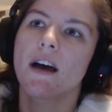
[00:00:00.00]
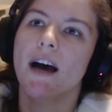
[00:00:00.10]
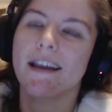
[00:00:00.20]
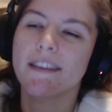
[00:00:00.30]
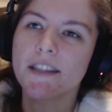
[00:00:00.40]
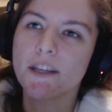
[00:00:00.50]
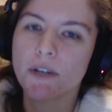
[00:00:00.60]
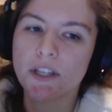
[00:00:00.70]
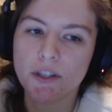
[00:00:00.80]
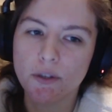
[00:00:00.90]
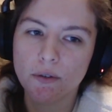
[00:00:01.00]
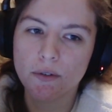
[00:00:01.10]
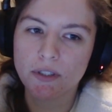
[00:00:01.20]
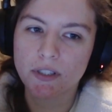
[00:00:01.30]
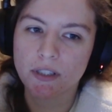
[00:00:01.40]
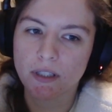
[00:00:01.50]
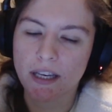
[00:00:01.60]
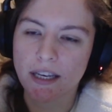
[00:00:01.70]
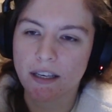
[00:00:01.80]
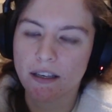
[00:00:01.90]
I thought they were gonna use,
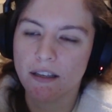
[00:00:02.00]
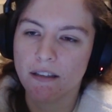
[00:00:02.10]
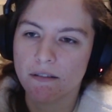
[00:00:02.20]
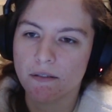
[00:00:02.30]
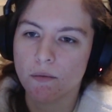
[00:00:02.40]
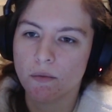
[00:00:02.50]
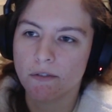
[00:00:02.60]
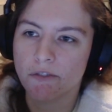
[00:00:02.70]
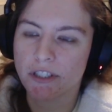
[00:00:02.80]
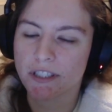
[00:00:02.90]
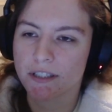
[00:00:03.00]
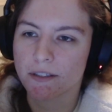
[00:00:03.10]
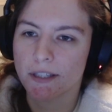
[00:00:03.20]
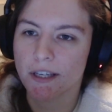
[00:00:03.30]
like, just,